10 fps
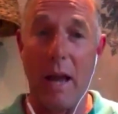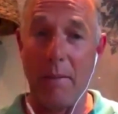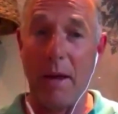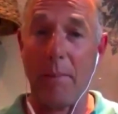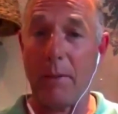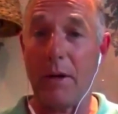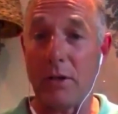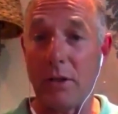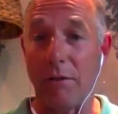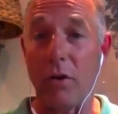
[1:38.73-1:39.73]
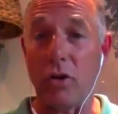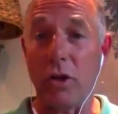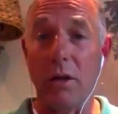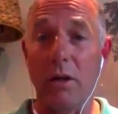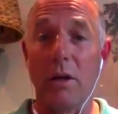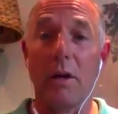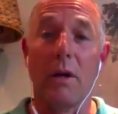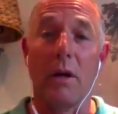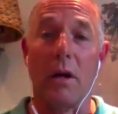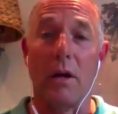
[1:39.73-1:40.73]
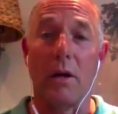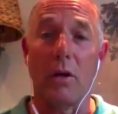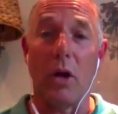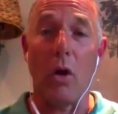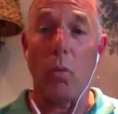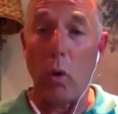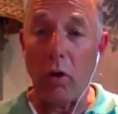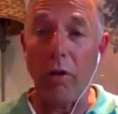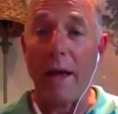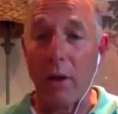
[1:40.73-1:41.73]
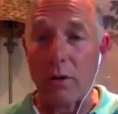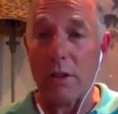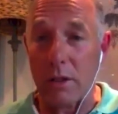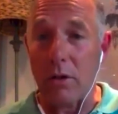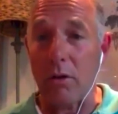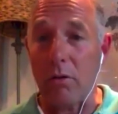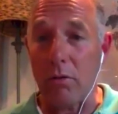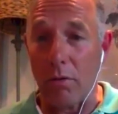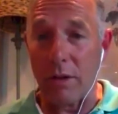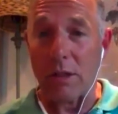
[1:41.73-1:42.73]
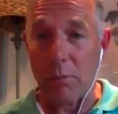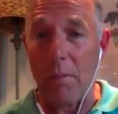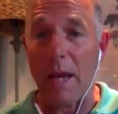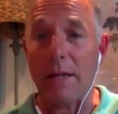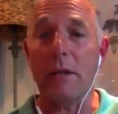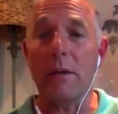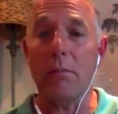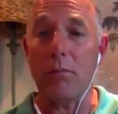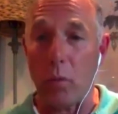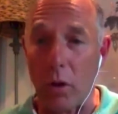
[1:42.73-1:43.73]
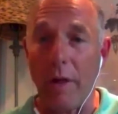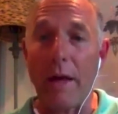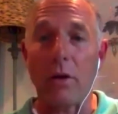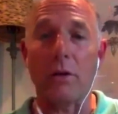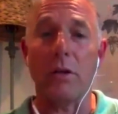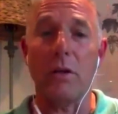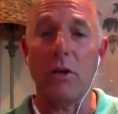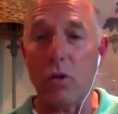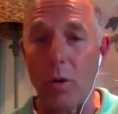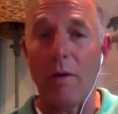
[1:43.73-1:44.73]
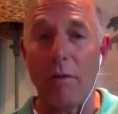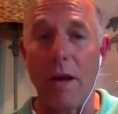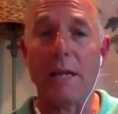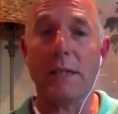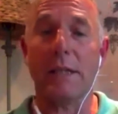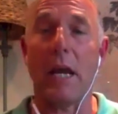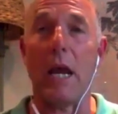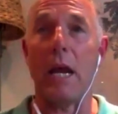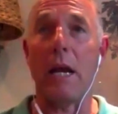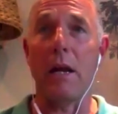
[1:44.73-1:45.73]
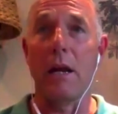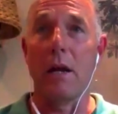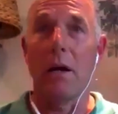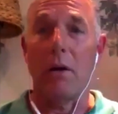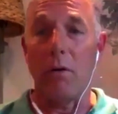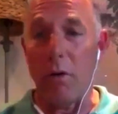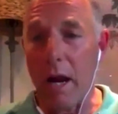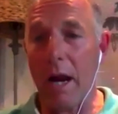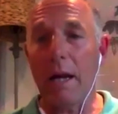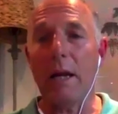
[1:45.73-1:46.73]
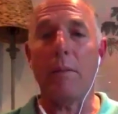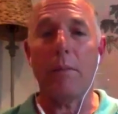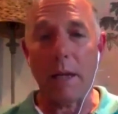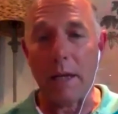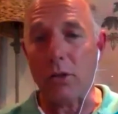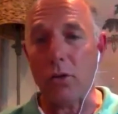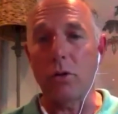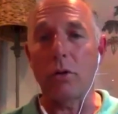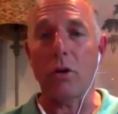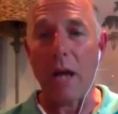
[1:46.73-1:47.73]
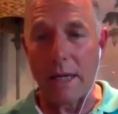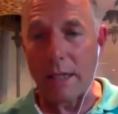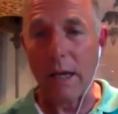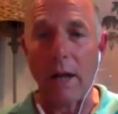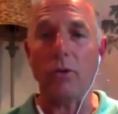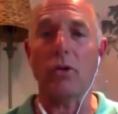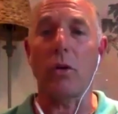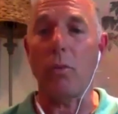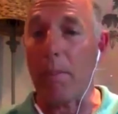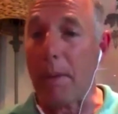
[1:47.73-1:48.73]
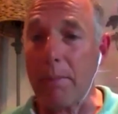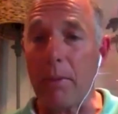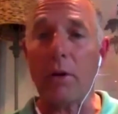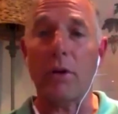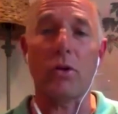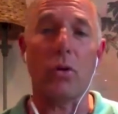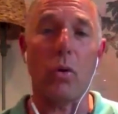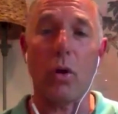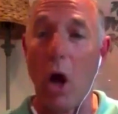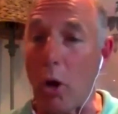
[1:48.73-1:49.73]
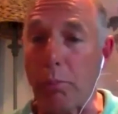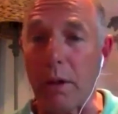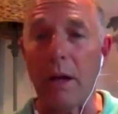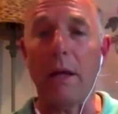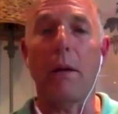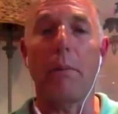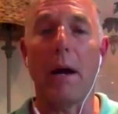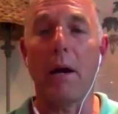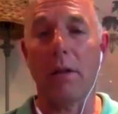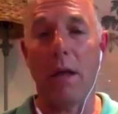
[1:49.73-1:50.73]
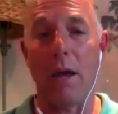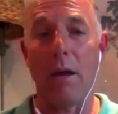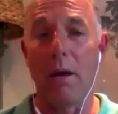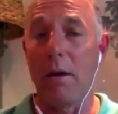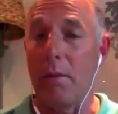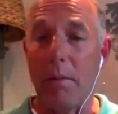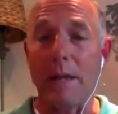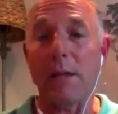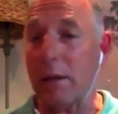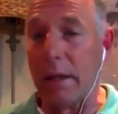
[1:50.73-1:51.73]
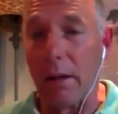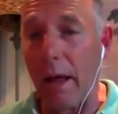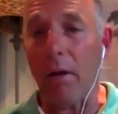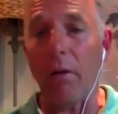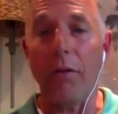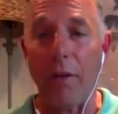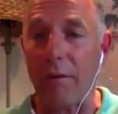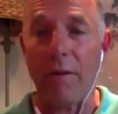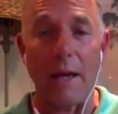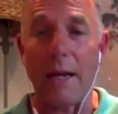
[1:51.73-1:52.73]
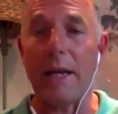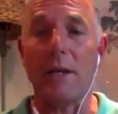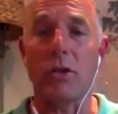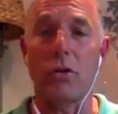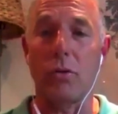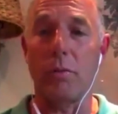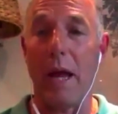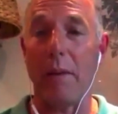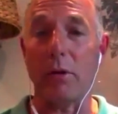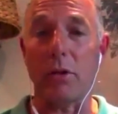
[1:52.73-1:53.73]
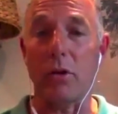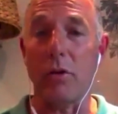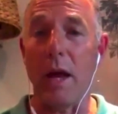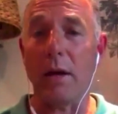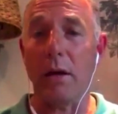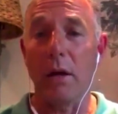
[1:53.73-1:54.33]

happen into the future. Will they continue this momentum? Will they continue to invest in really beginning to create a culture where people can talk openly about their mental ill health if they need to be able to do that?